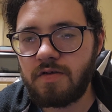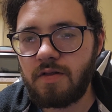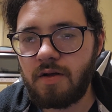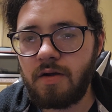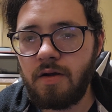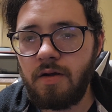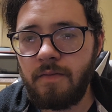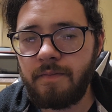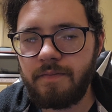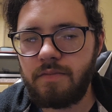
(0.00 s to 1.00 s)

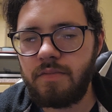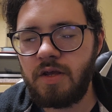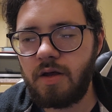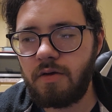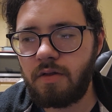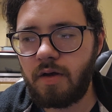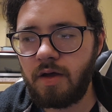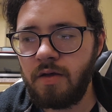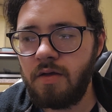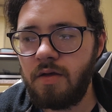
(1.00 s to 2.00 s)
learn.
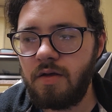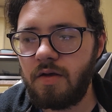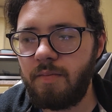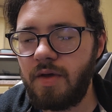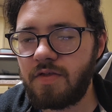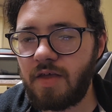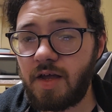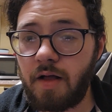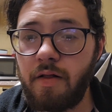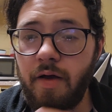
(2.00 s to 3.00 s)
Like, big
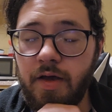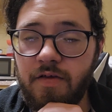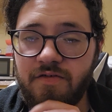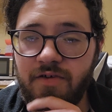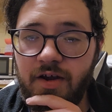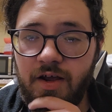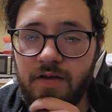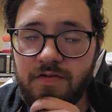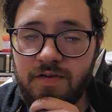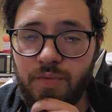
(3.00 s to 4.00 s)
thing I like is
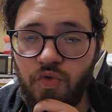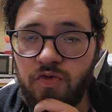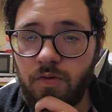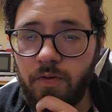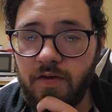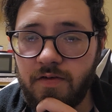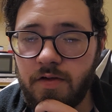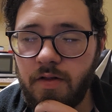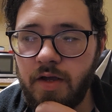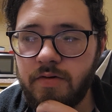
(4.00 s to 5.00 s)
reading simple stories in
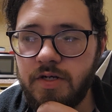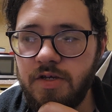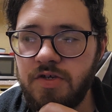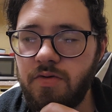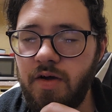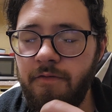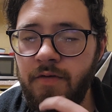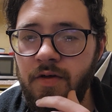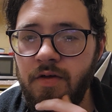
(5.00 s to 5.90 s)
the languages. So I've